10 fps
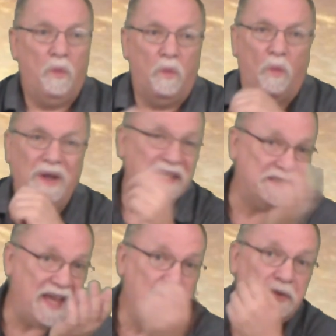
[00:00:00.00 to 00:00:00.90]
One
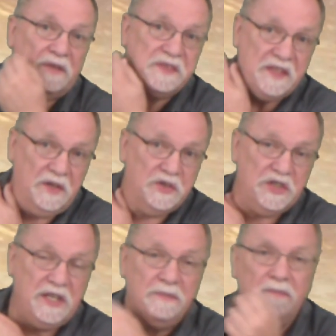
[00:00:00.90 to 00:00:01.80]
example of
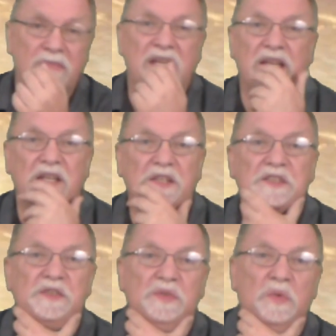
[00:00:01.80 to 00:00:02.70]
synergy
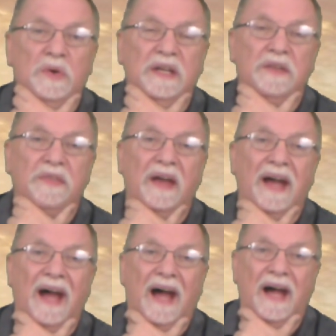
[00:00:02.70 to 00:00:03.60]
is with
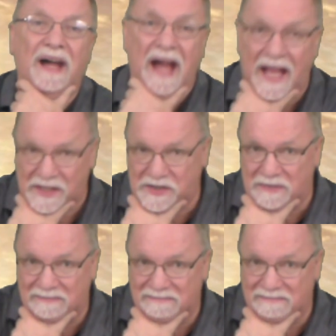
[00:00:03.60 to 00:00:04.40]
oxen.